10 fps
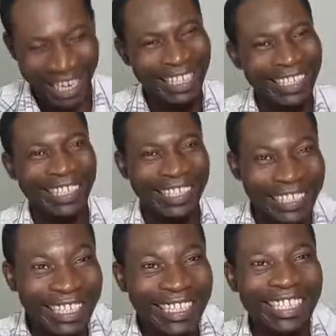And then
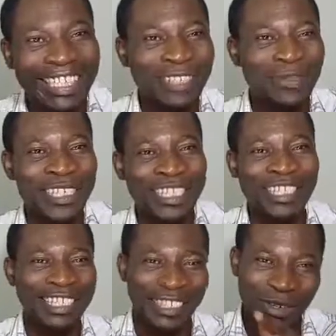the next minute,
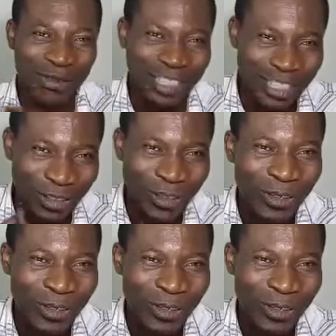your money is gone.